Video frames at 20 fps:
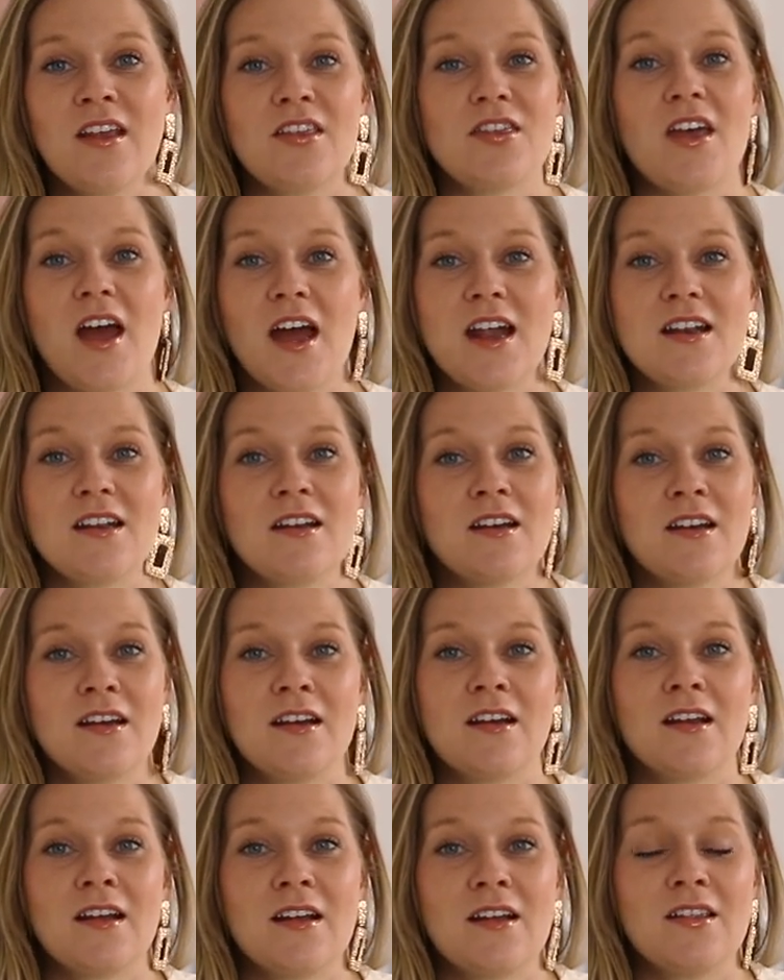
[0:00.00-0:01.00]
then
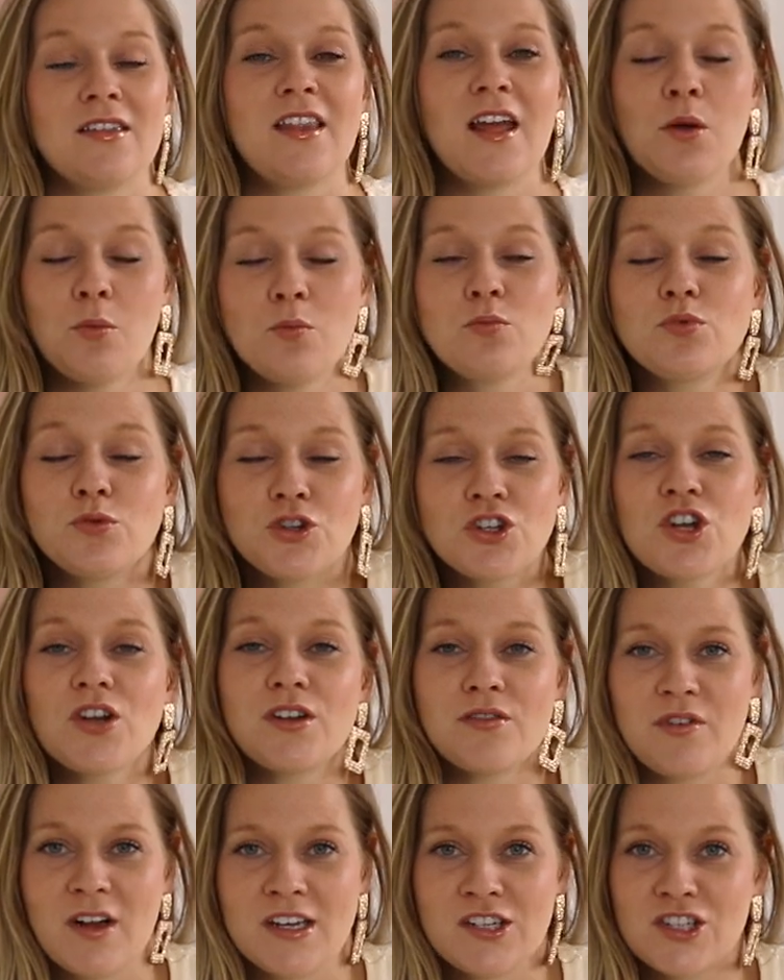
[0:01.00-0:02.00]
they
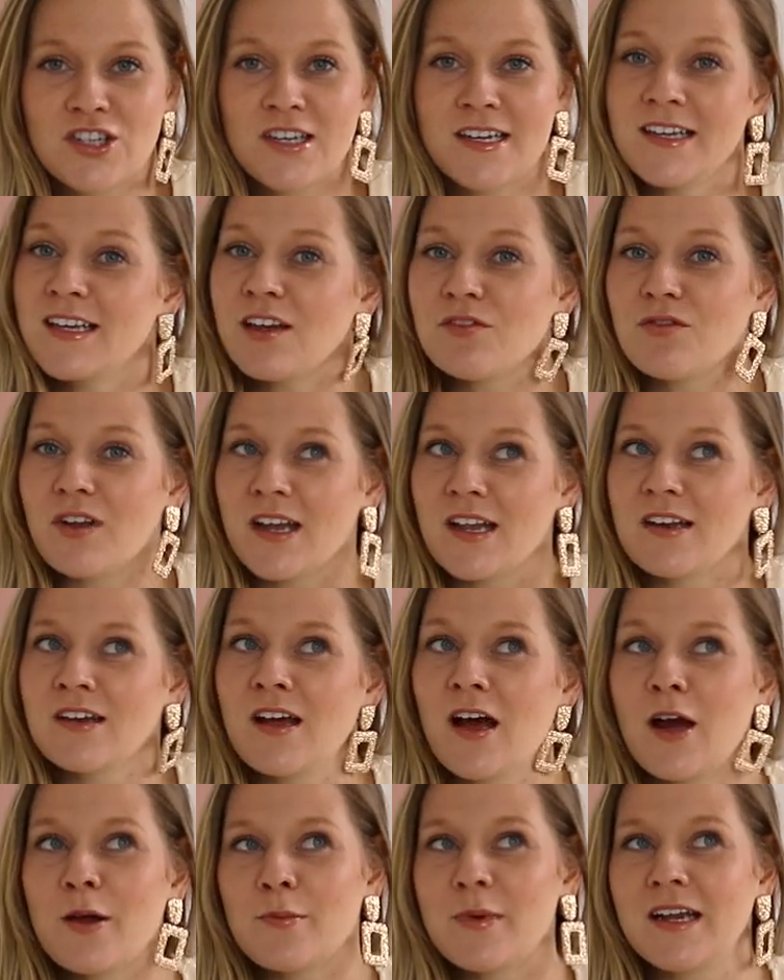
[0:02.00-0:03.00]
should eventually give
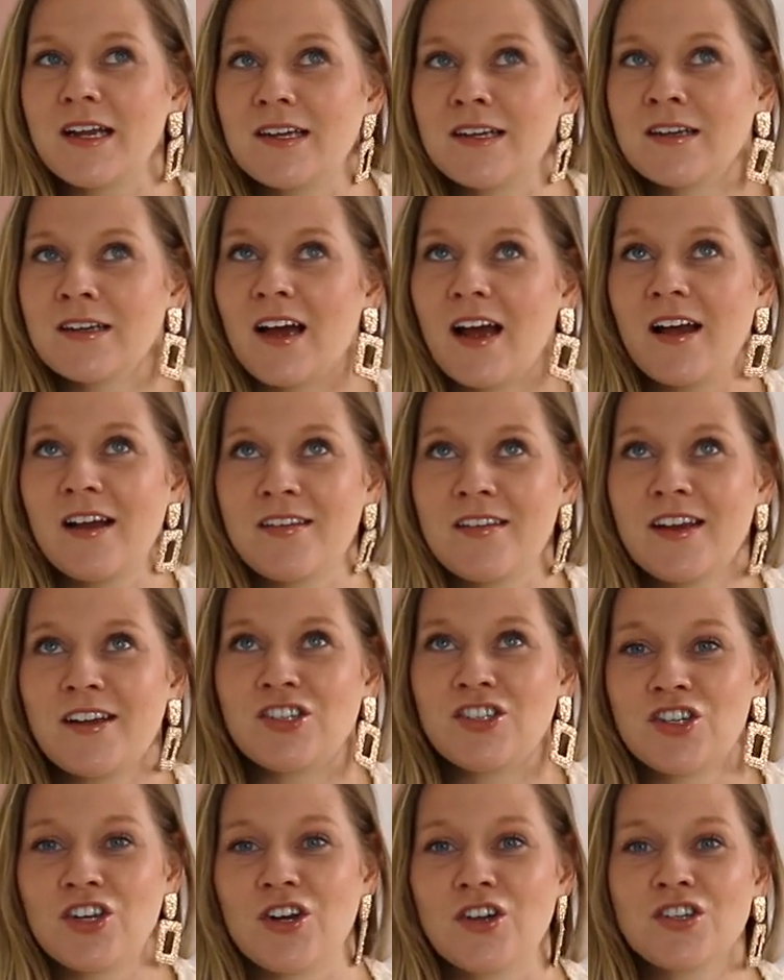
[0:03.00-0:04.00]
in. I mean, I say
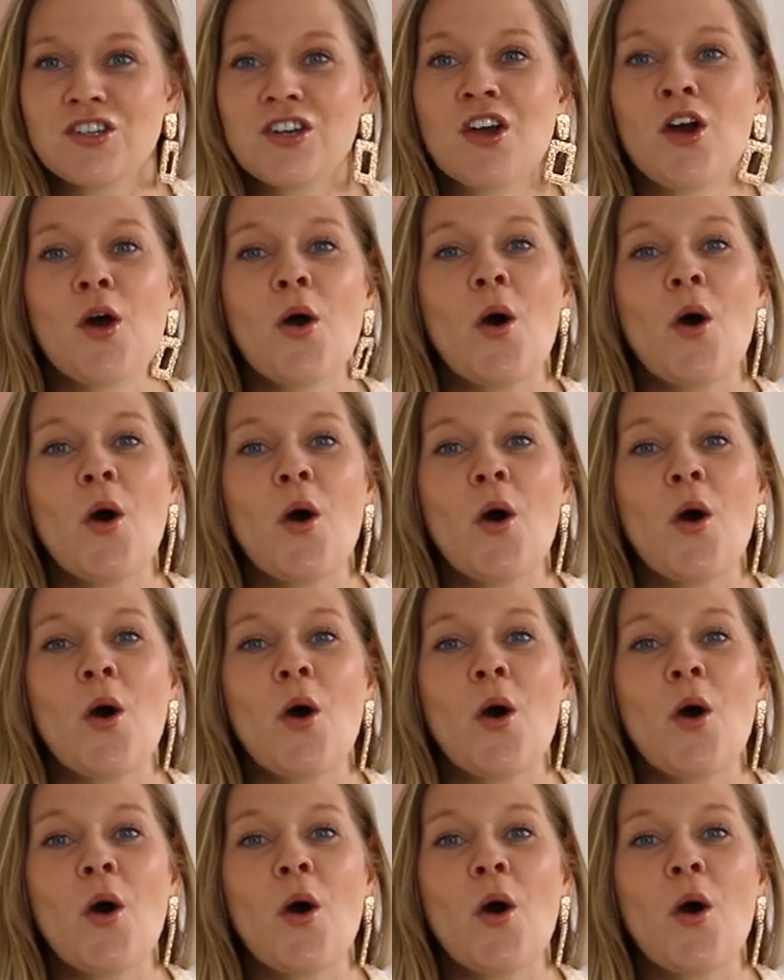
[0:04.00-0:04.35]
should.